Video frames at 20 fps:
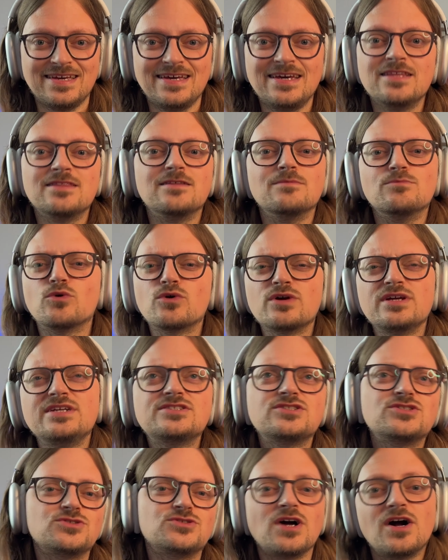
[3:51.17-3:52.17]
The more you
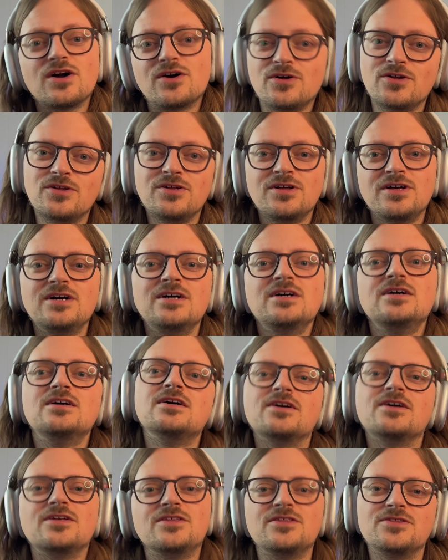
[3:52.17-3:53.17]
struggle,
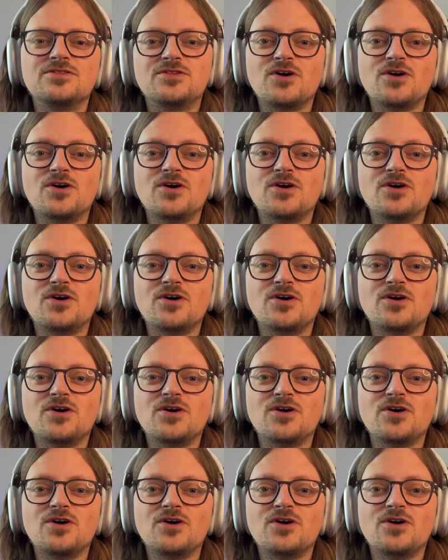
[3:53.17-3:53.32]
the